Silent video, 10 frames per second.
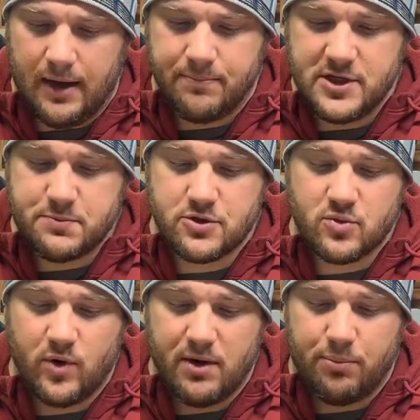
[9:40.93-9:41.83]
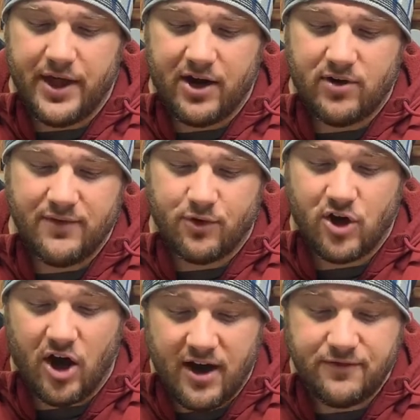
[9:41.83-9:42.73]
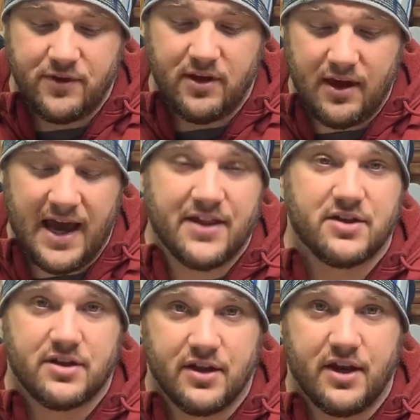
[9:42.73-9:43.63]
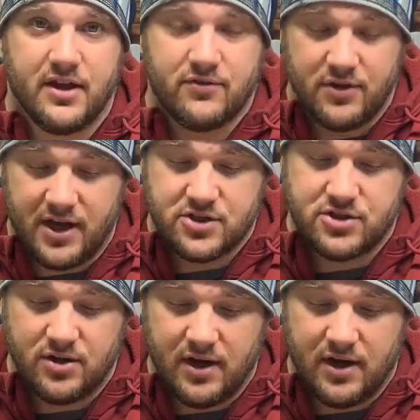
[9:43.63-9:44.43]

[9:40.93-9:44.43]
This person wanted Black Rifle Coffee at the clinic for next year.